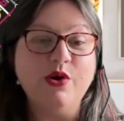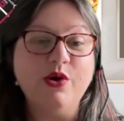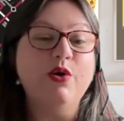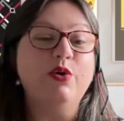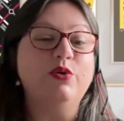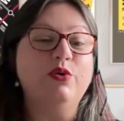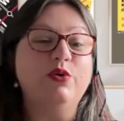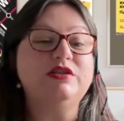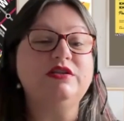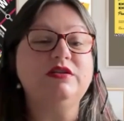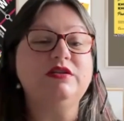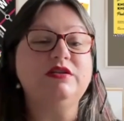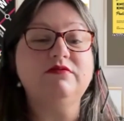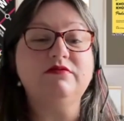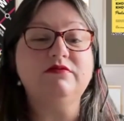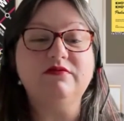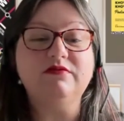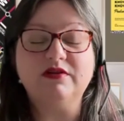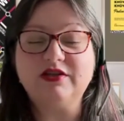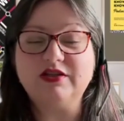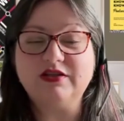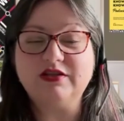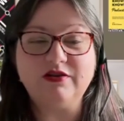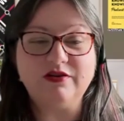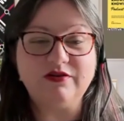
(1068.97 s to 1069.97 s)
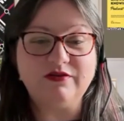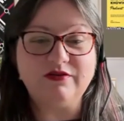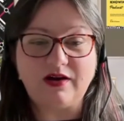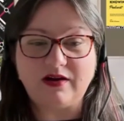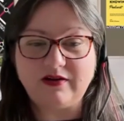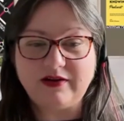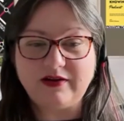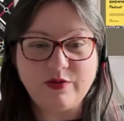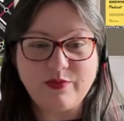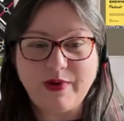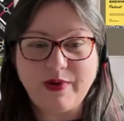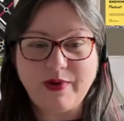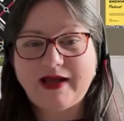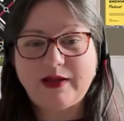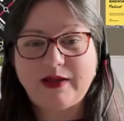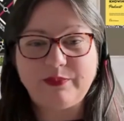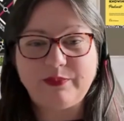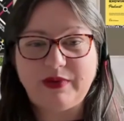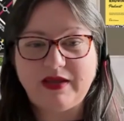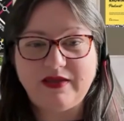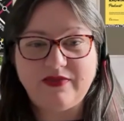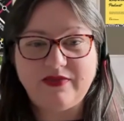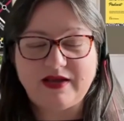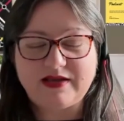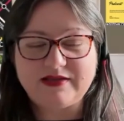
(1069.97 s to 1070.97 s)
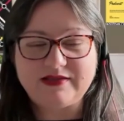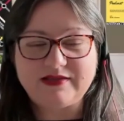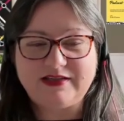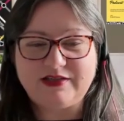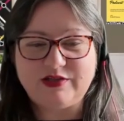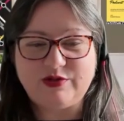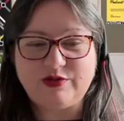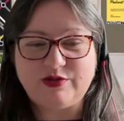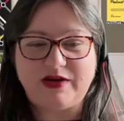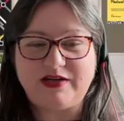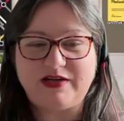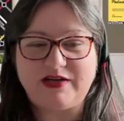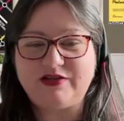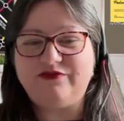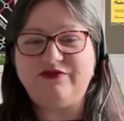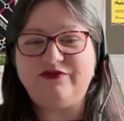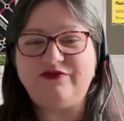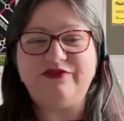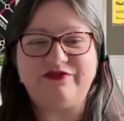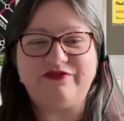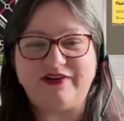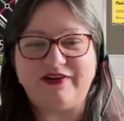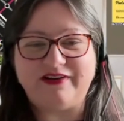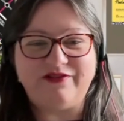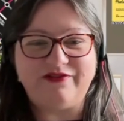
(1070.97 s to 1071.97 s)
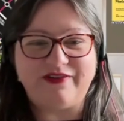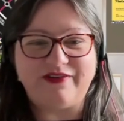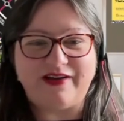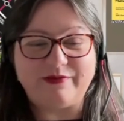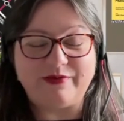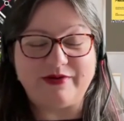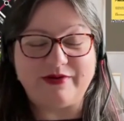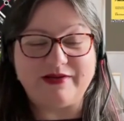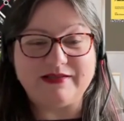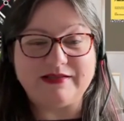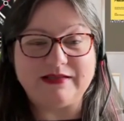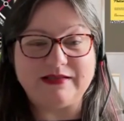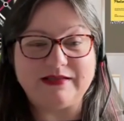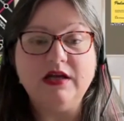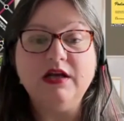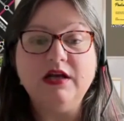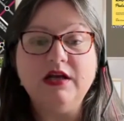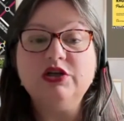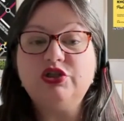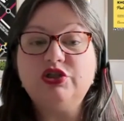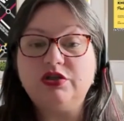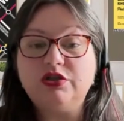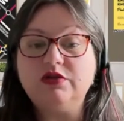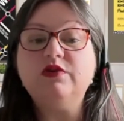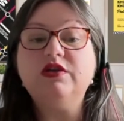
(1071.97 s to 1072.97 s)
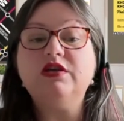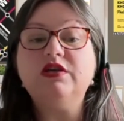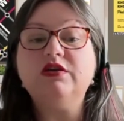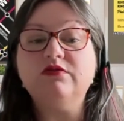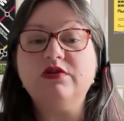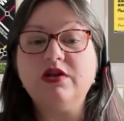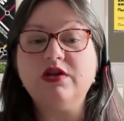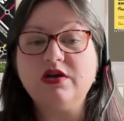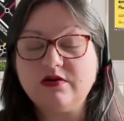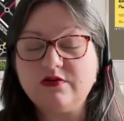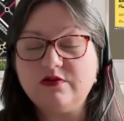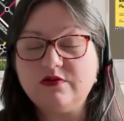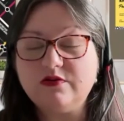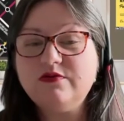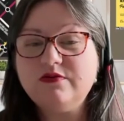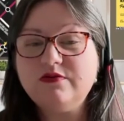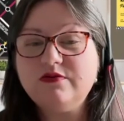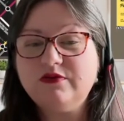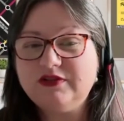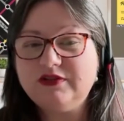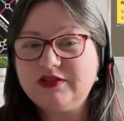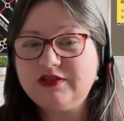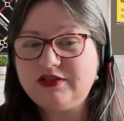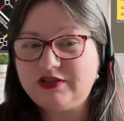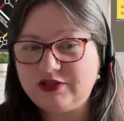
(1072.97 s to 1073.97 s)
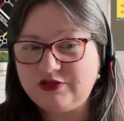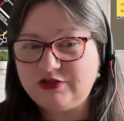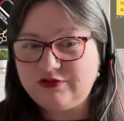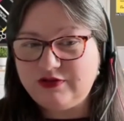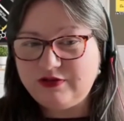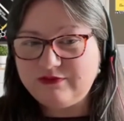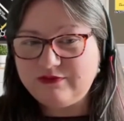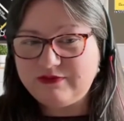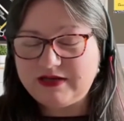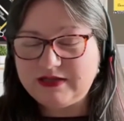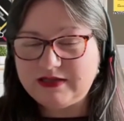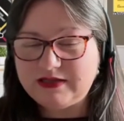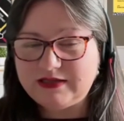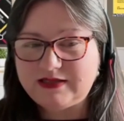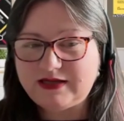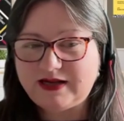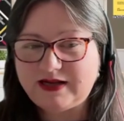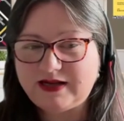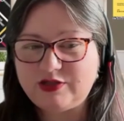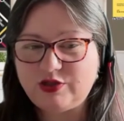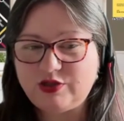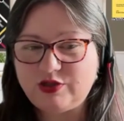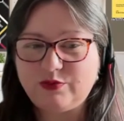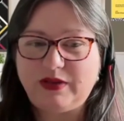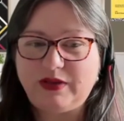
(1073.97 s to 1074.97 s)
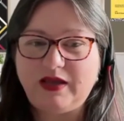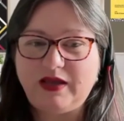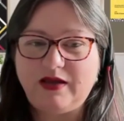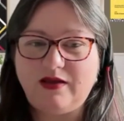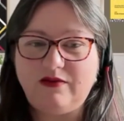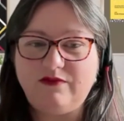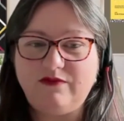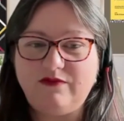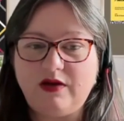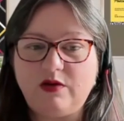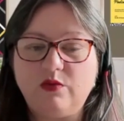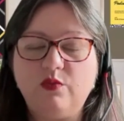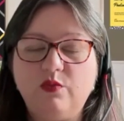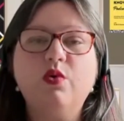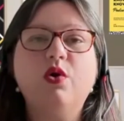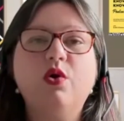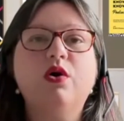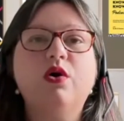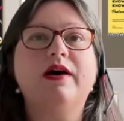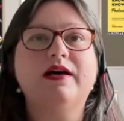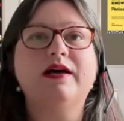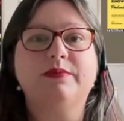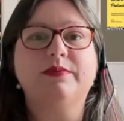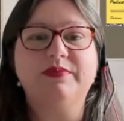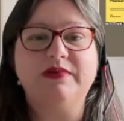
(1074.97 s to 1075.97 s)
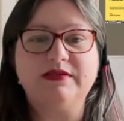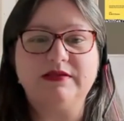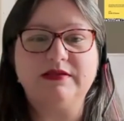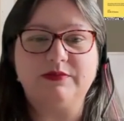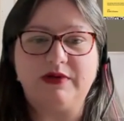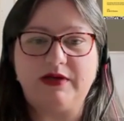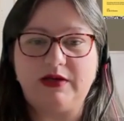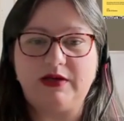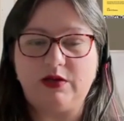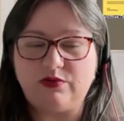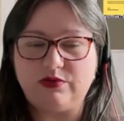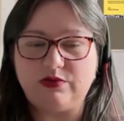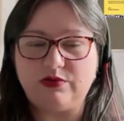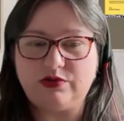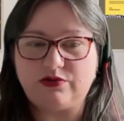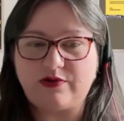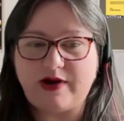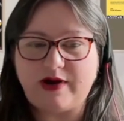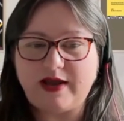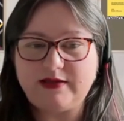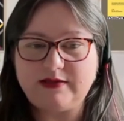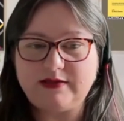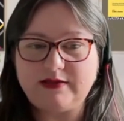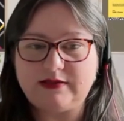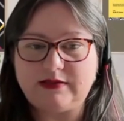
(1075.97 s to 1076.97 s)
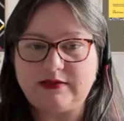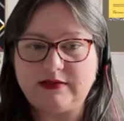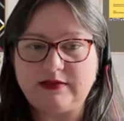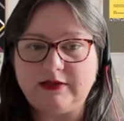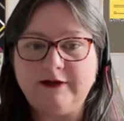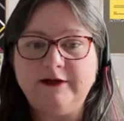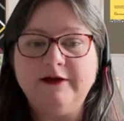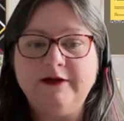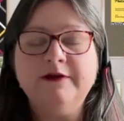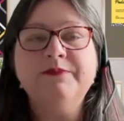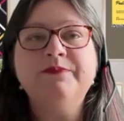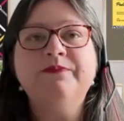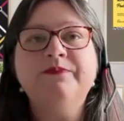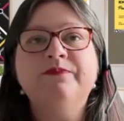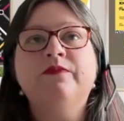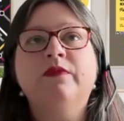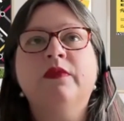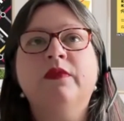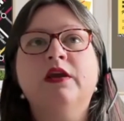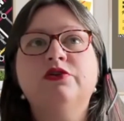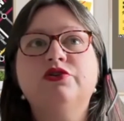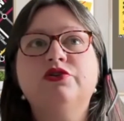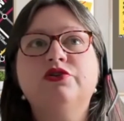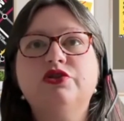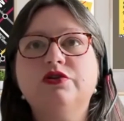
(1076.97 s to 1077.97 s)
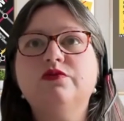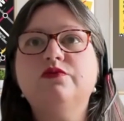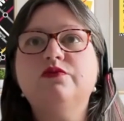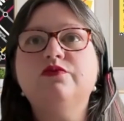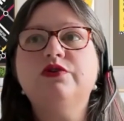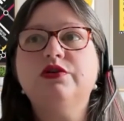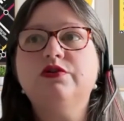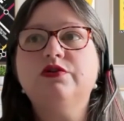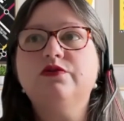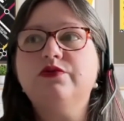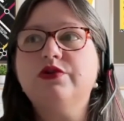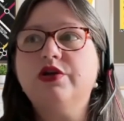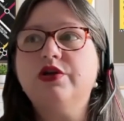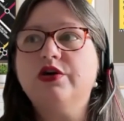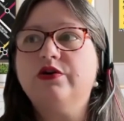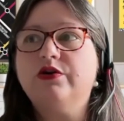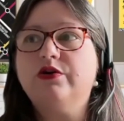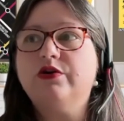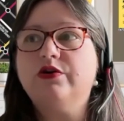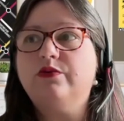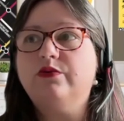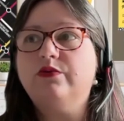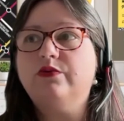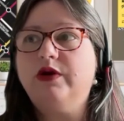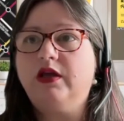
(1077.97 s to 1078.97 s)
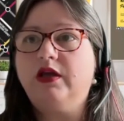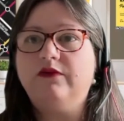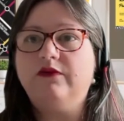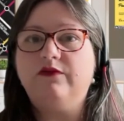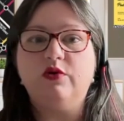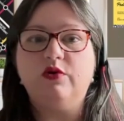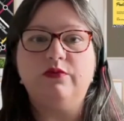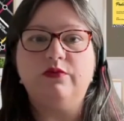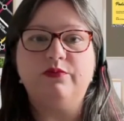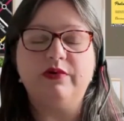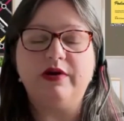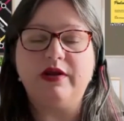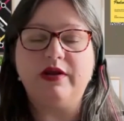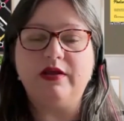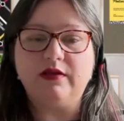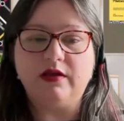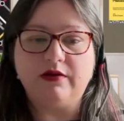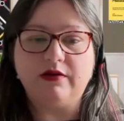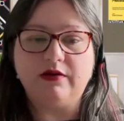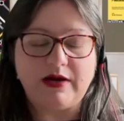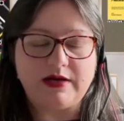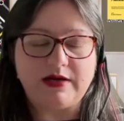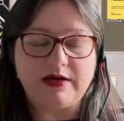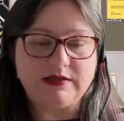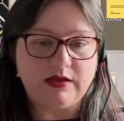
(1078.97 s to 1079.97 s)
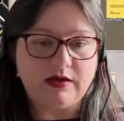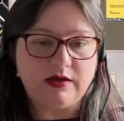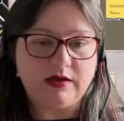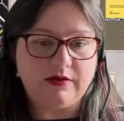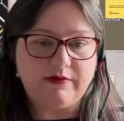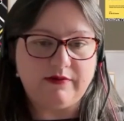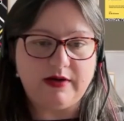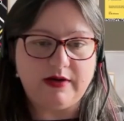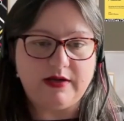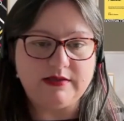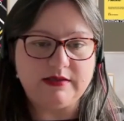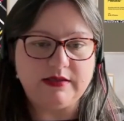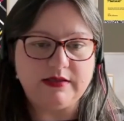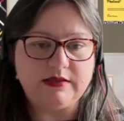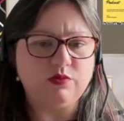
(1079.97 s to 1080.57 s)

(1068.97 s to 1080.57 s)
Or are you happy in that situation for 5 hours? Do you know? Do you understand your behavior? What happens when you're stressed? Do you know if your breathing rate increases?